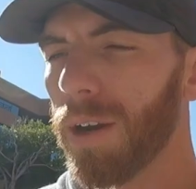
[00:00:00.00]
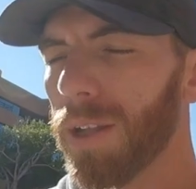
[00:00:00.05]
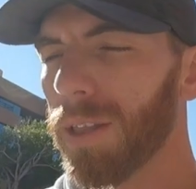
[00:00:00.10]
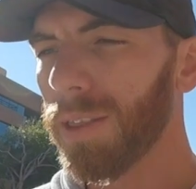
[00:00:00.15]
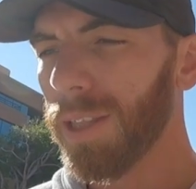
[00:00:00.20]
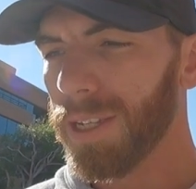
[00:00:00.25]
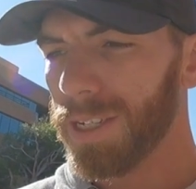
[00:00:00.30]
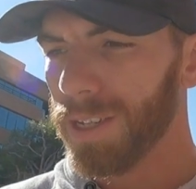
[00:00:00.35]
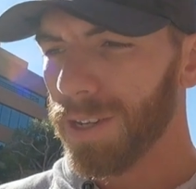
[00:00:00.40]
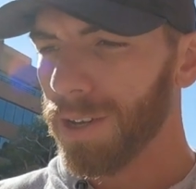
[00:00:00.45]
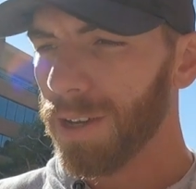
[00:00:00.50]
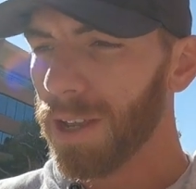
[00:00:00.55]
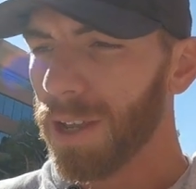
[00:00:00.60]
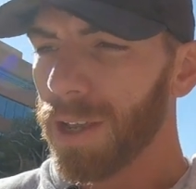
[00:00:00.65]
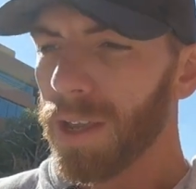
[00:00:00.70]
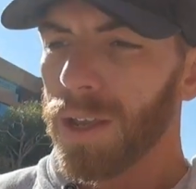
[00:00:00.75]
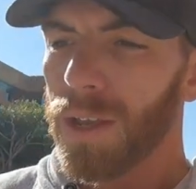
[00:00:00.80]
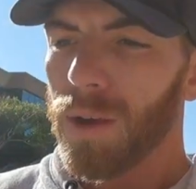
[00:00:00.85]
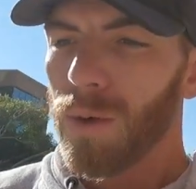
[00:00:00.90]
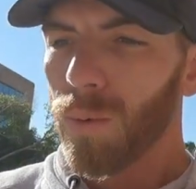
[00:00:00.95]
All right, listen,
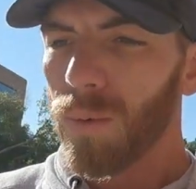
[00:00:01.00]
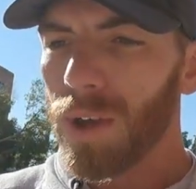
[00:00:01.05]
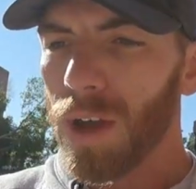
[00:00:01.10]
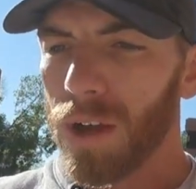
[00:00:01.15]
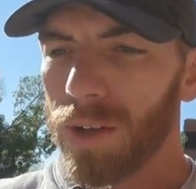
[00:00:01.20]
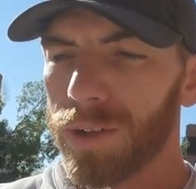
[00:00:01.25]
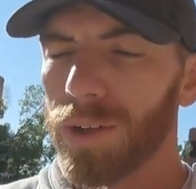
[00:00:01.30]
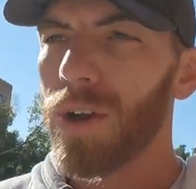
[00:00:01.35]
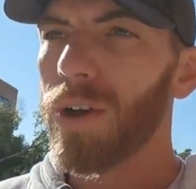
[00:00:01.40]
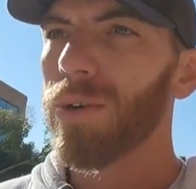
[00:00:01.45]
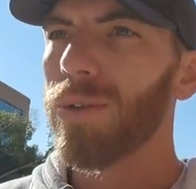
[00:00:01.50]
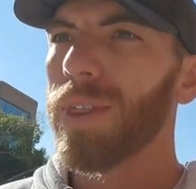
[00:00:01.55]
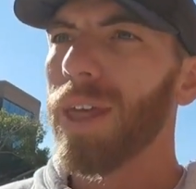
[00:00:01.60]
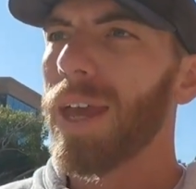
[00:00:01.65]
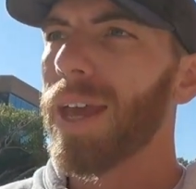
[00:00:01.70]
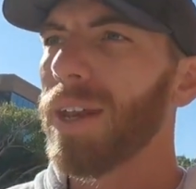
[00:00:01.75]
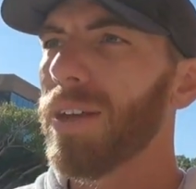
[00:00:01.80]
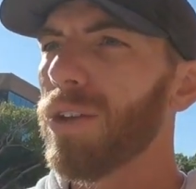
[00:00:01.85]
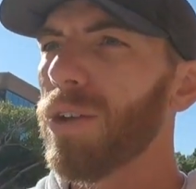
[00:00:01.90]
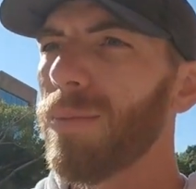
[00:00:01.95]
we all know
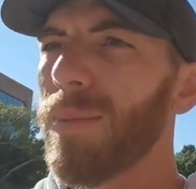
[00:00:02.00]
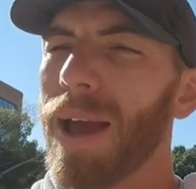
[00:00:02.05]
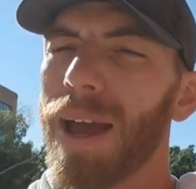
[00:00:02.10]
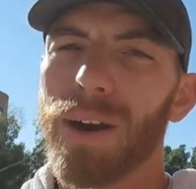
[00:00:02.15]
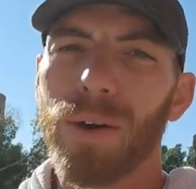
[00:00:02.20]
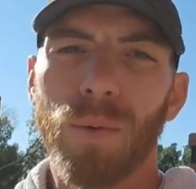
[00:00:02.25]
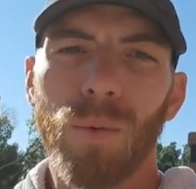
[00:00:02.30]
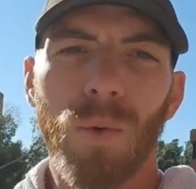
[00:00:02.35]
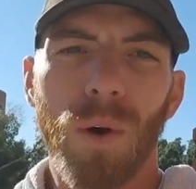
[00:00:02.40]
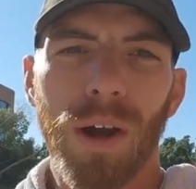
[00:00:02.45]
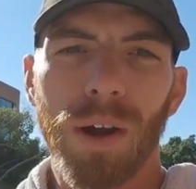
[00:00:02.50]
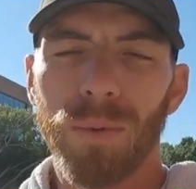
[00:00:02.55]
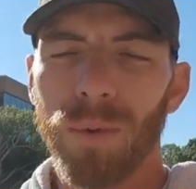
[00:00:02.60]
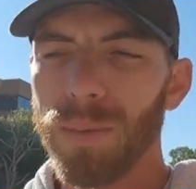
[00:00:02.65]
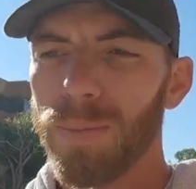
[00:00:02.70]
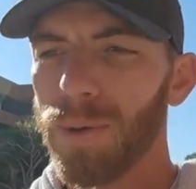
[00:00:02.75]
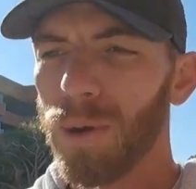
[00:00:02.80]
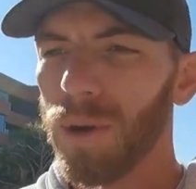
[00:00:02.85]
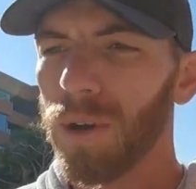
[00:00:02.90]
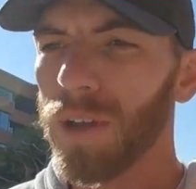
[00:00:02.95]
that no matter what,
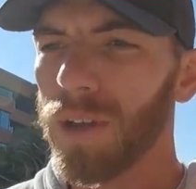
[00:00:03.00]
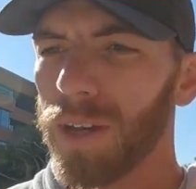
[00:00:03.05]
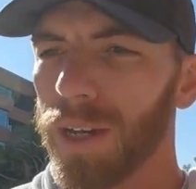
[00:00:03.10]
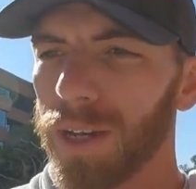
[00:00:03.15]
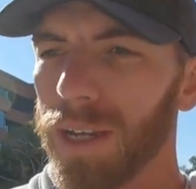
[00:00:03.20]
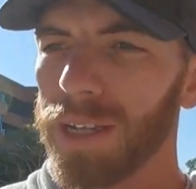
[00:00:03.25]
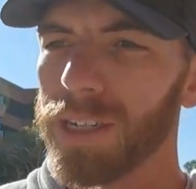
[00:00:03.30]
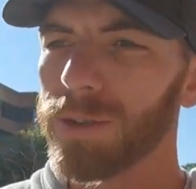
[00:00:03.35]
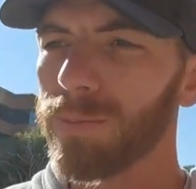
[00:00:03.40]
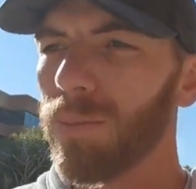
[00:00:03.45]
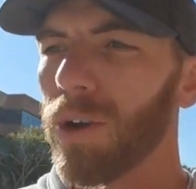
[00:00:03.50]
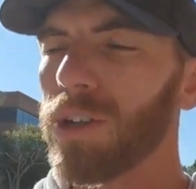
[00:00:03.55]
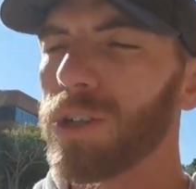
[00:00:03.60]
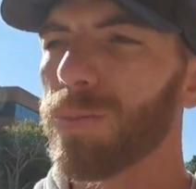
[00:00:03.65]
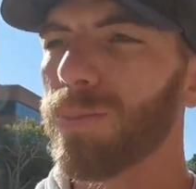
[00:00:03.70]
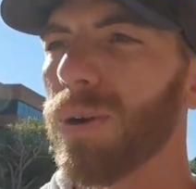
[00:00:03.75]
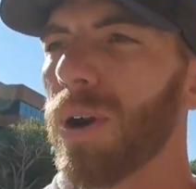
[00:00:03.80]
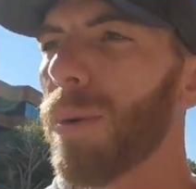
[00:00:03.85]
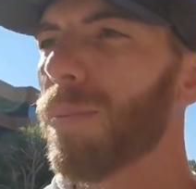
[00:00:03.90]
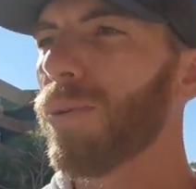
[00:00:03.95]
we put as
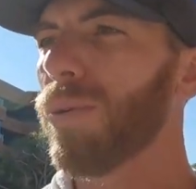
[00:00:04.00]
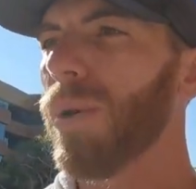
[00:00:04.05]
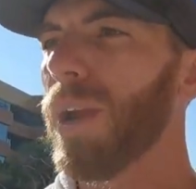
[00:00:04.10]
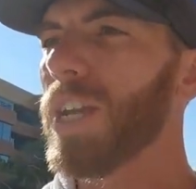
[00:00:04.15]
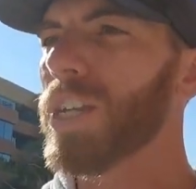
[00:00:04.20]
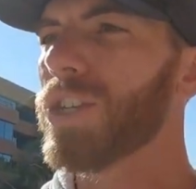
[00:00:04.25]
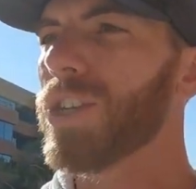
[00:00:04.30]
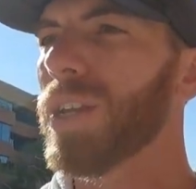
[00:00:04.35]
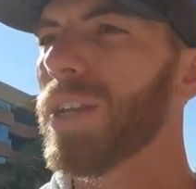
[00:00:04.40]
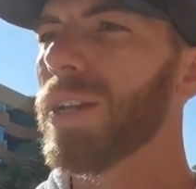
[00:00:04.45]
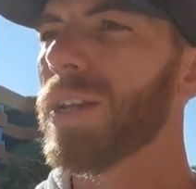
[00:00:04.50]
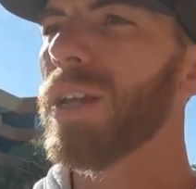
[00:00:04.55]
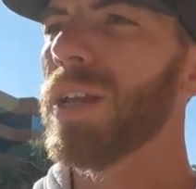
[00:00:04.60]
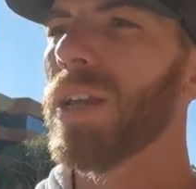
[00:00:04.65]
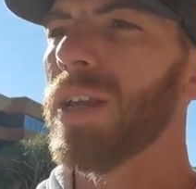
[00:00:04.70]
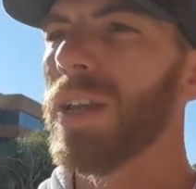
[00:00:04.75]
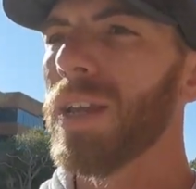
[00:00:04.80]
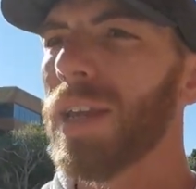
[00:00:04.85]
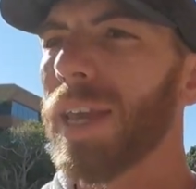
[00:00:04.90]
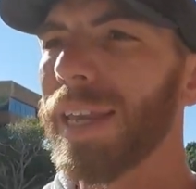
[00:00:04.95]
much preparation
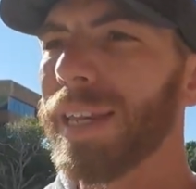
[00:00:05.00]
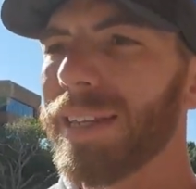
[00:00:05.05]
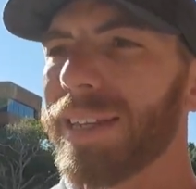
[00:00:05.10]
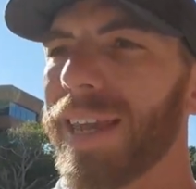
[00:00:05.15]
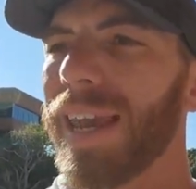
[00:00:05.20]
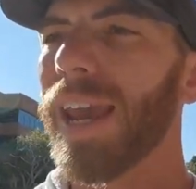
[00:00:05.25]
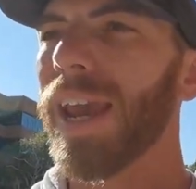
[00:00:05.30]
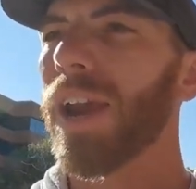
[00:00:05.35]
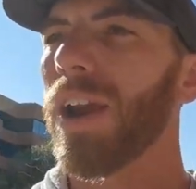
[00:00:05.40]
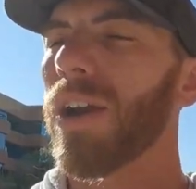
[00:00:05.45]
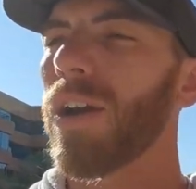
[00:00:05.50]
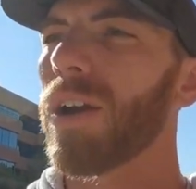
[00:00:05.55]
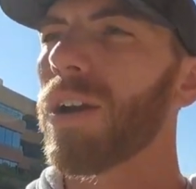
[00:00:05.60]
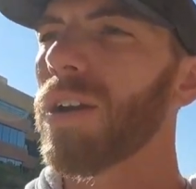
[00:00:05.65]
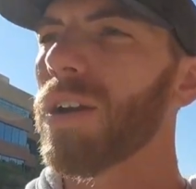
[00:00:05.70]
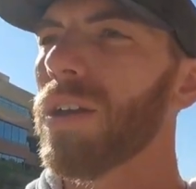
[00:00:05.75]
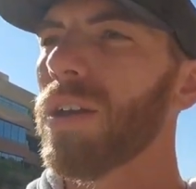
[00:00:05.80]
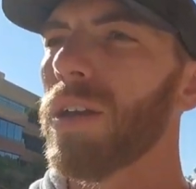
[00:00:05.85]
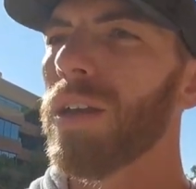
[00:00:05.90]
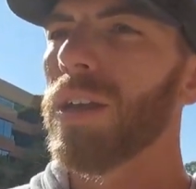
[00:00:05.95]
and
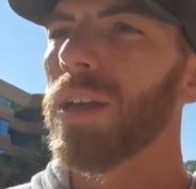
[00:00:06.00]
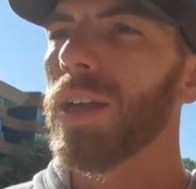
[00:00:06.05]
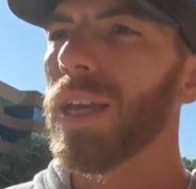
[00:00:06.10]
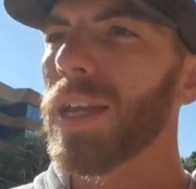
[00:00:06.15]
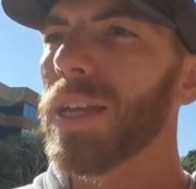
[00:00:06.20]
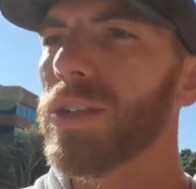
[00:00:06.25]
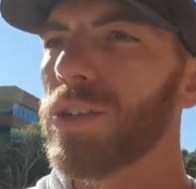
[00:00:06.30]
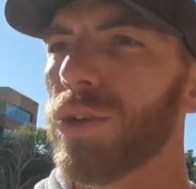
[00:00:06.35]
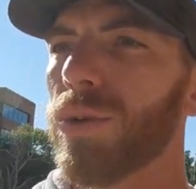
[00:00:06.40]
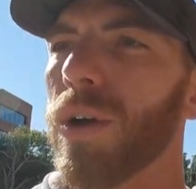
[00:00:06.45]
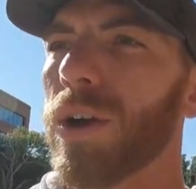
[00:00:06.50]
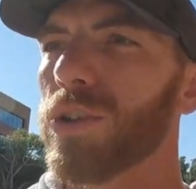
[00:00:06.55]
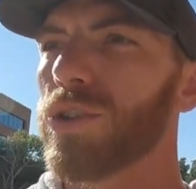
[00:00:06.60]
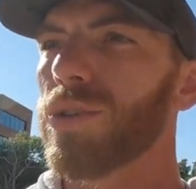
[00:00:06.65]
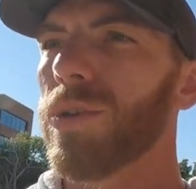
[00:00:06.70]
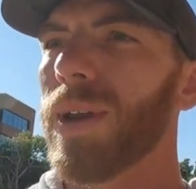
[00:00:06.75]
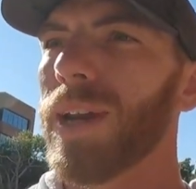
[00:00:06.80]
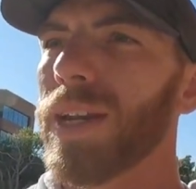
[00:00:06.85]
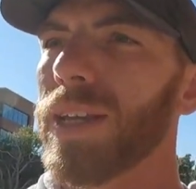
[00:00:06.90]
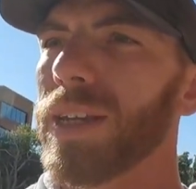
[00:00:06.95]
care into our
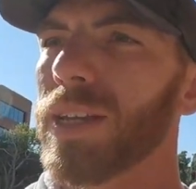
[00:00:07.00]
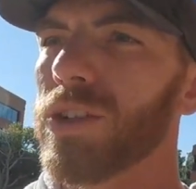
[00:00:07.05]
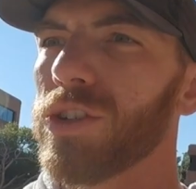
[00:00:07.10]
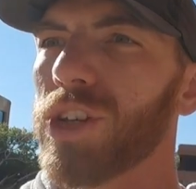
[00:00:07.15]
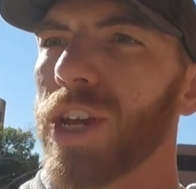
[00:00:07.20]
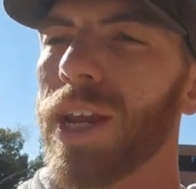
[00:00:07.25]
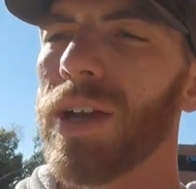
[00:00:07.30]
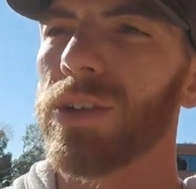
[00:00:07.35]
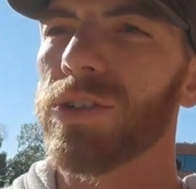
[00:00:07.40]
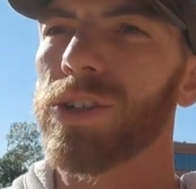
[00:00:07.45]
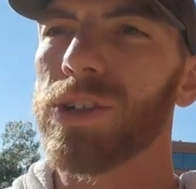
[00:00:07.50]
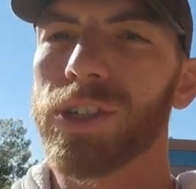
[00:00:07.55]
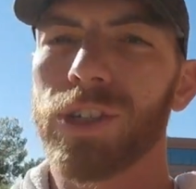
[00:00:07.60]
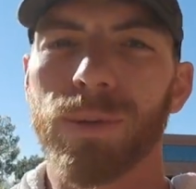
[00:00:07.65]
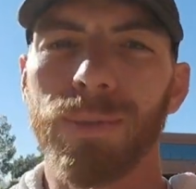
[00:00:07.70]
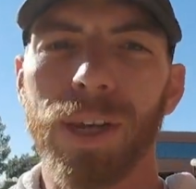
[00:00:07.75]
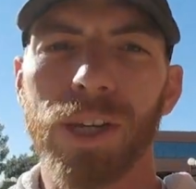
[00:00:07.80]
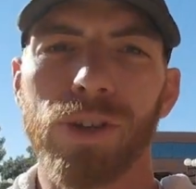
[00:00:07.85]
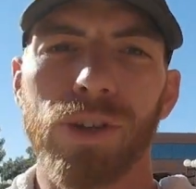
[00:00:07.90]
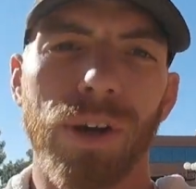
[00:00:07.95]
training and
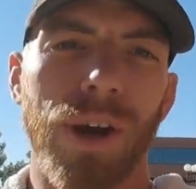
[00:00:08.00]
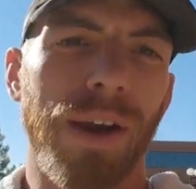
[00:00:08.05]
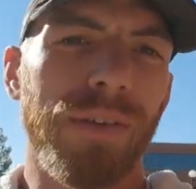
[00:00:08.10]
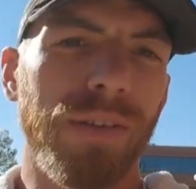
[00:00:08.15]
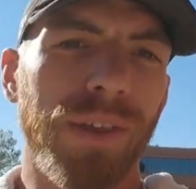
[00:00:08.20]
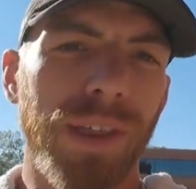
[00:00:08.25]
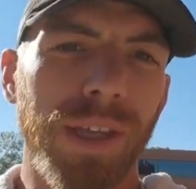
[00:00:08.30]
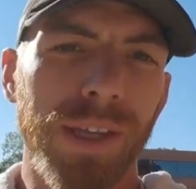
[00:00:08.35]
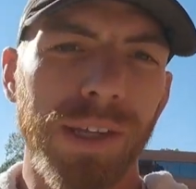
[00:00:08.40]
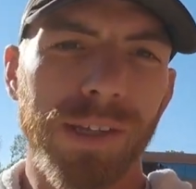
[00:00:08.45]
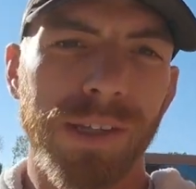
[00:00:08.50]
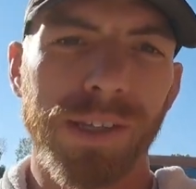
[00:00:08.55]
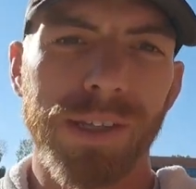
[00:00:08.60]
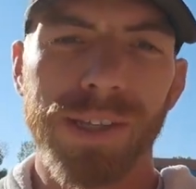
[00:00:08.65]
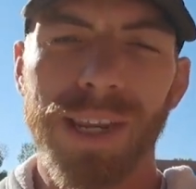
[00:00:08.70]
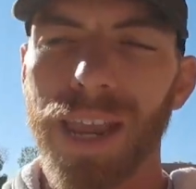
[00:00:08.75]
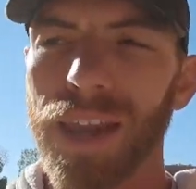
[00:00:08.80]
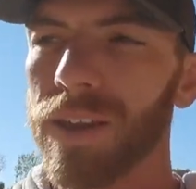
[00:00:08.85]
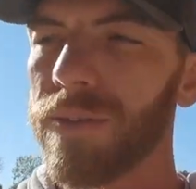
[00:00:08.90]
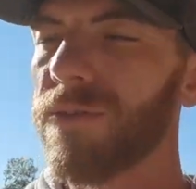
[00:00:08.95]
challenges to make sure everything is
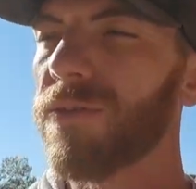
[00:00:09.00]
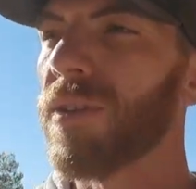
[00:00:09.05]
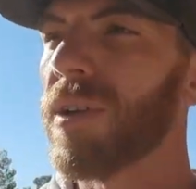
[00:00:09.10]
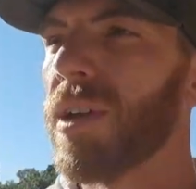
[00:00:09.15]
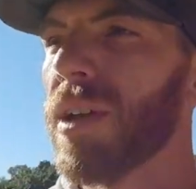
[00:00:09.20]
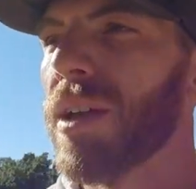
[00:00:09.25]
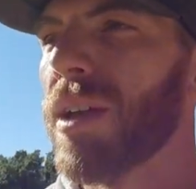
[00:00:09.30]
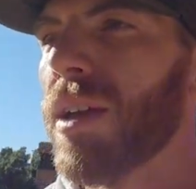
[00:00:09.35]
safe.